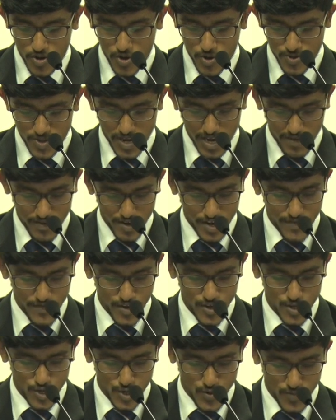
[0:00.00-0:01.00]
Kothalavara
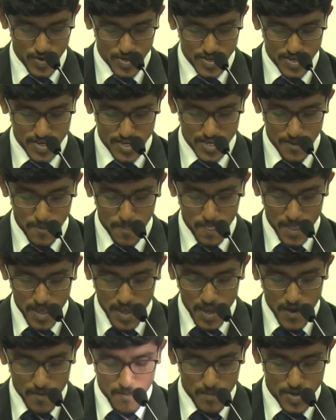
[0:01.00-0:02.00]
Defence University,
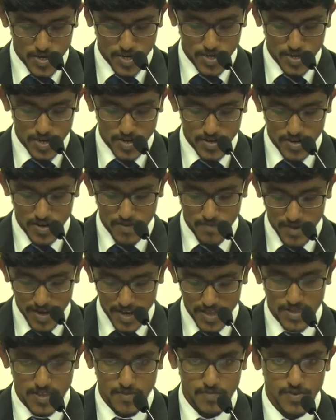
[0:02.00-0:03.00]
Major General
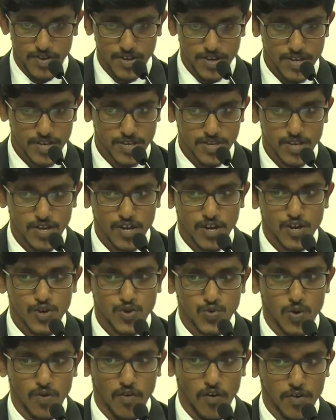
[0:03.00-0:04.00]
Milind Piris,
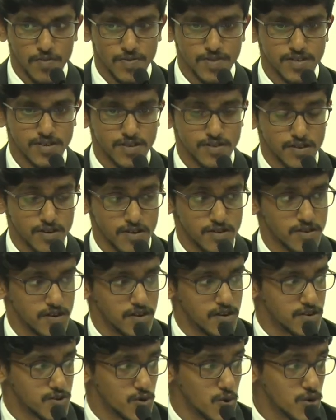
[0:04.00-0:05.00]
to award the
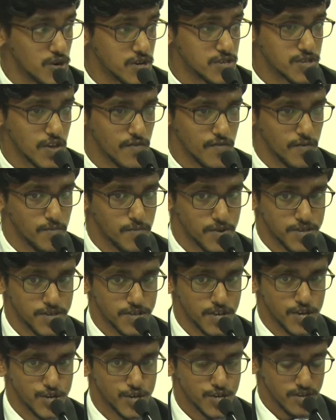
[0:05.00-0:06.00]
tokens of
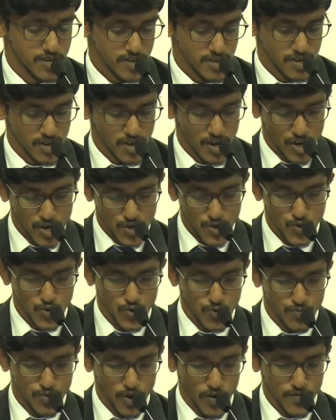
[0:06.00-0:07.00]
appreciation to
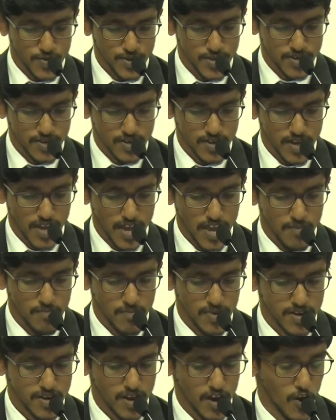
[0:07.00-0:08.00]
Professor
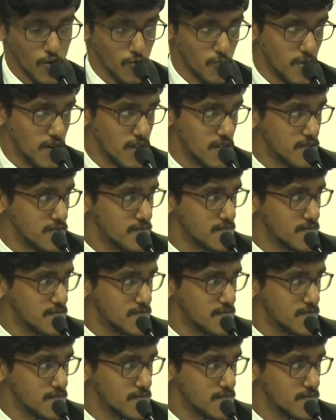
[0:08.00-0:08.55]
M.N. Kaumal.